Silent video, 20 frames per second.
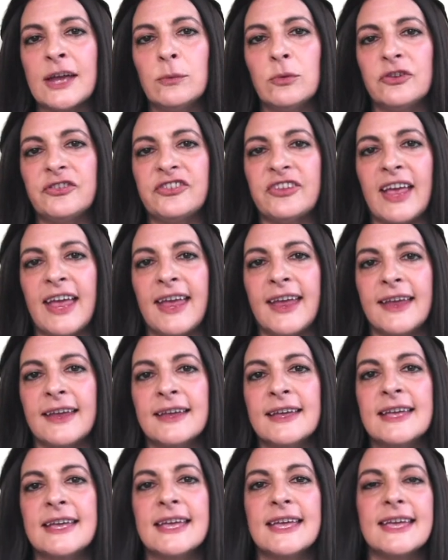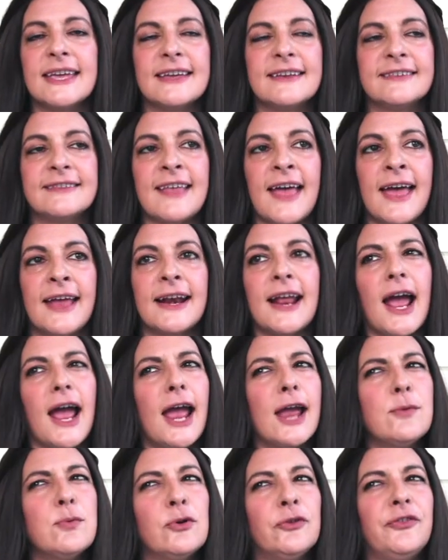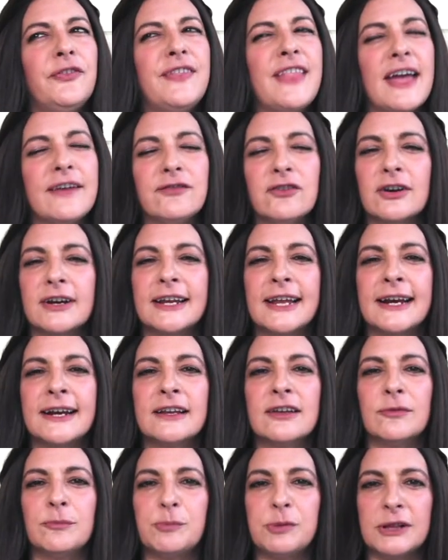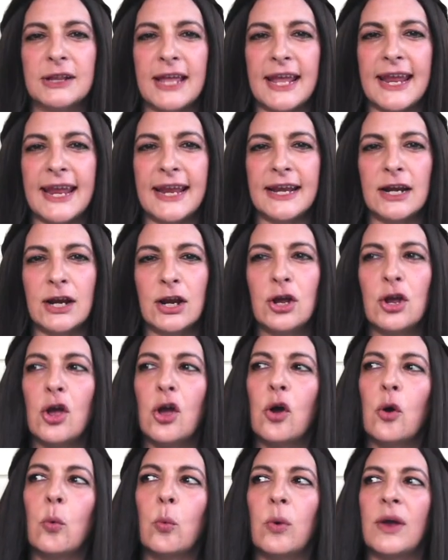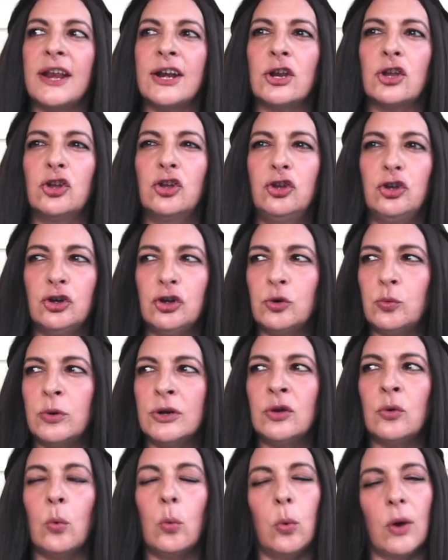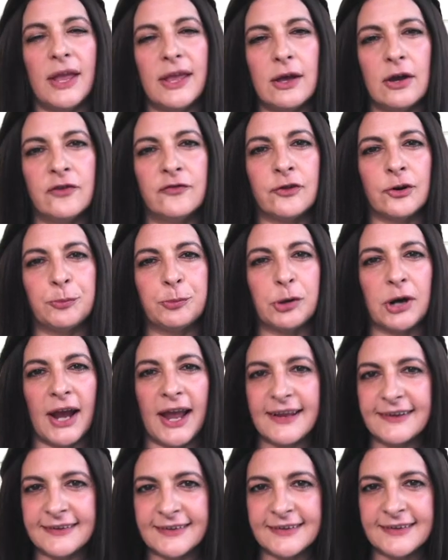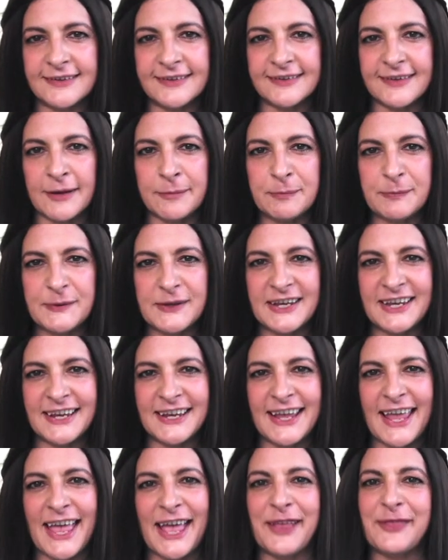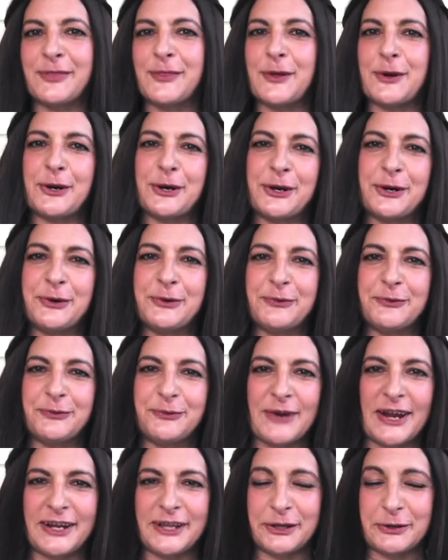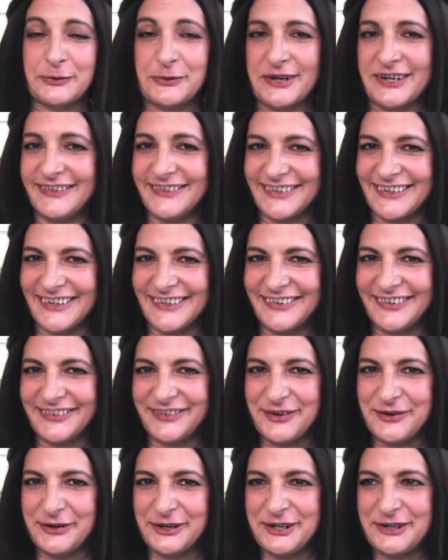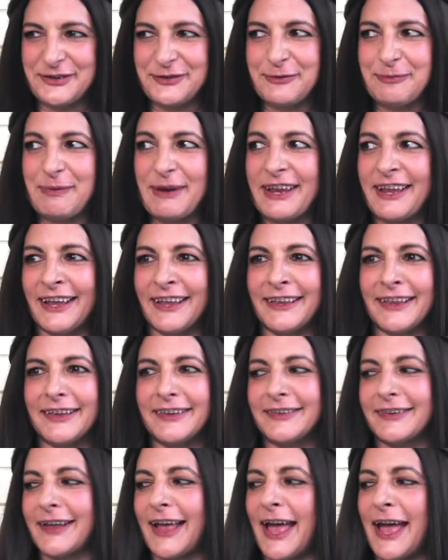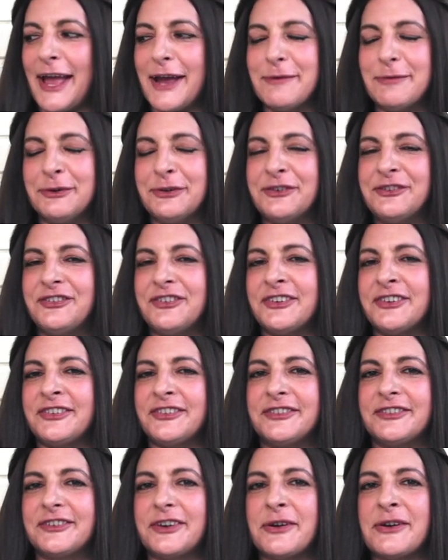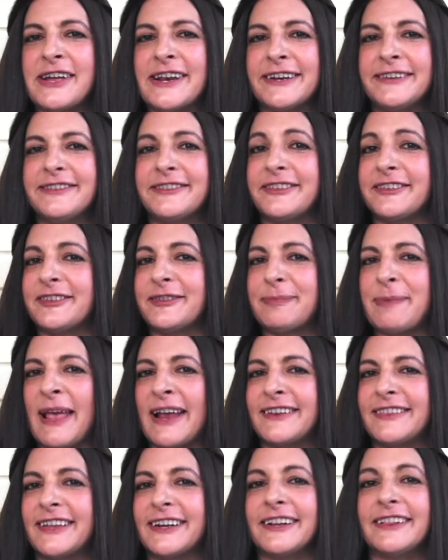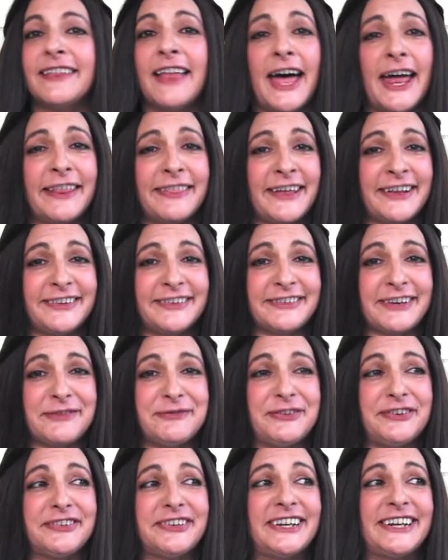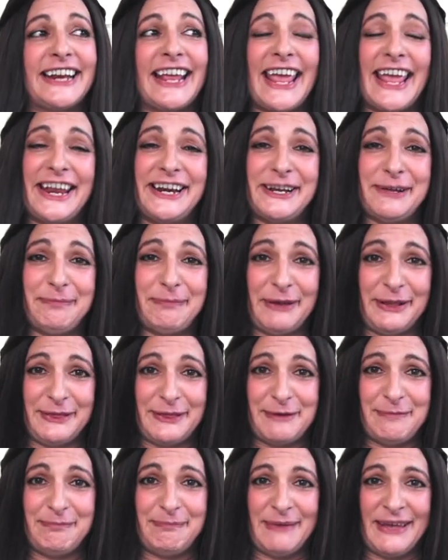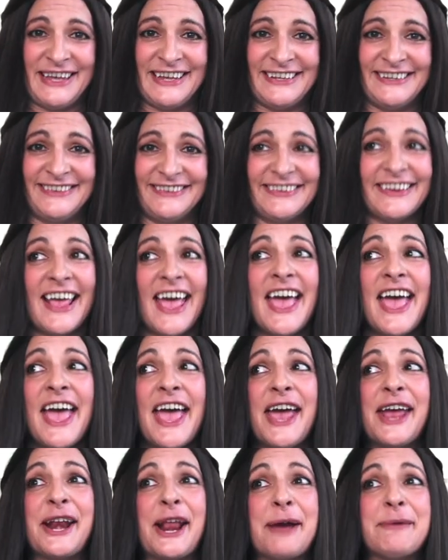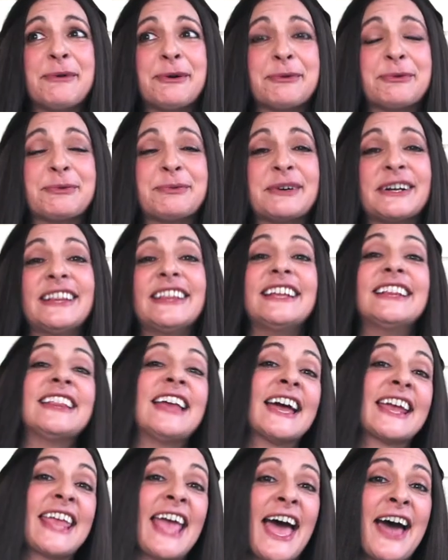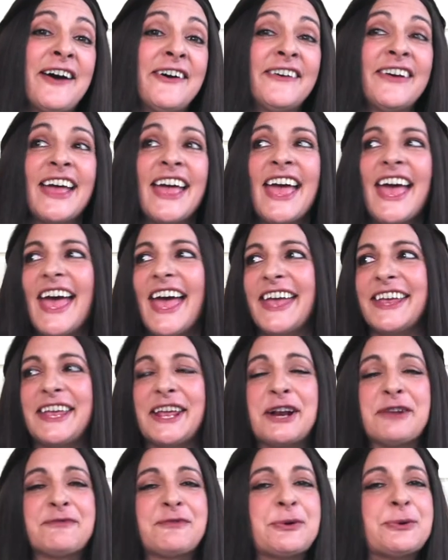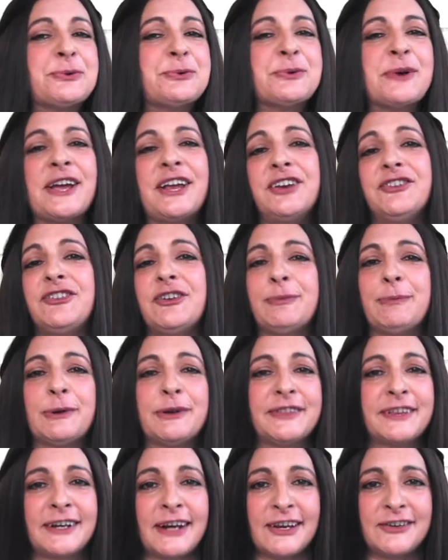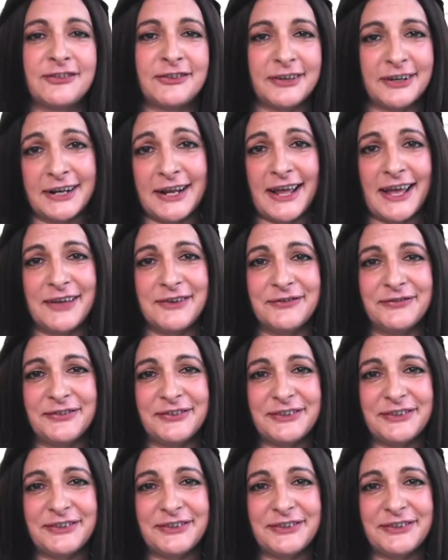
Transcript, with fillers: I will say is that I will never again complain when Goodwill way overprices something at their regular retail stores because I will just go ahead and suspect that a lot of that stuff is going to end up at the bins and I will really luck out and get it for way cheaper than I should have.